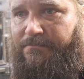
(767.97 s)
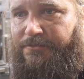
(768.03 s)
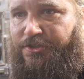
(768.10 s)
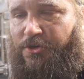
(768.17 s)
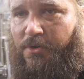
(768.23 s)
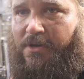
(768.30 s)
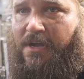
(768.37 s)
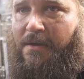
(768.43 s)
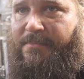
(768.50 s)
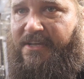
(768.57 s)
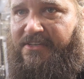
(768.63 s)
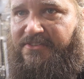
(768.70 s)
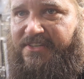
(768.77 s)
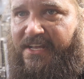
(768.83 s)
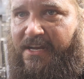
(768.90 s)

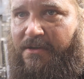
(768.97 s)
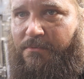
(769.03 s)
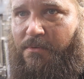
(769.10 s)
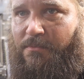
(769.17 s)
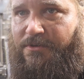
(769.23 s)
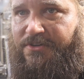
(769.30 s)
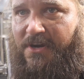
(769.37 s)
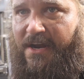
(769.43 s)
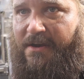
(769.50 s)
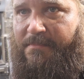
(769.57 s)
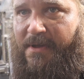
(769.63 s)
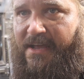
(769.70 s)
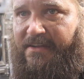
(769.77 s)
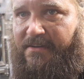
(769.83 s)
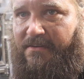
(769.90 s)
shortcomings in it when we're trying to
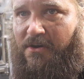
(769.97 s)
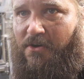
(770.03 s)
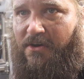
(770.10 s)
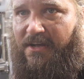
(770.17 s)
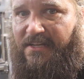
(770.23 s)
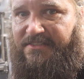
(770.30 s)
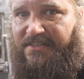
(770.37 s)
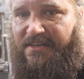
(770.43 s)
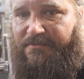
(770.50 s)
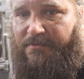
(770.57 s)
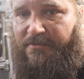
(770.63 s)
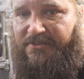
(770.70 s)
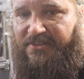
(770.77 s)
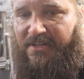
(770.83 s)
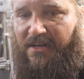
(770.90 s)
make all kinds of
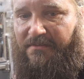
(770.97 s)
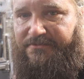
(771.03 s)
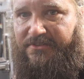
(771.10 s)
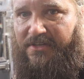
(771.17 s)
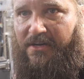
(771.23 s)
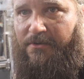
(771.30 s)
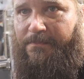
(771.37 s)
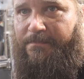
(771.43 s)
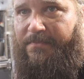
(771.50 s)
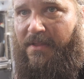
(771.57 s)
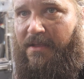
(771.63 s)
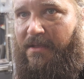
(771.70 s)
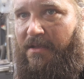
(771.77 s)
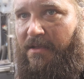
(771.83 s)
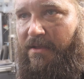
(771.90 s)
different stuff. So
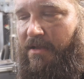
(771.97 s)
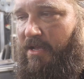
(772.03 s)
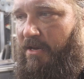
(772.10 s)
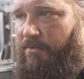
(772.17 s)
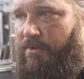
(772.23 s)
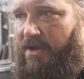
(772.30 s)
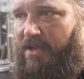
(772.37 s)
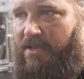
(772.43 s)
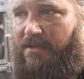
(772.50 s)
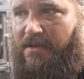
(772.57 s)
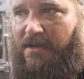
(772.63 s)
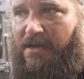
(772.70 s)
anyway,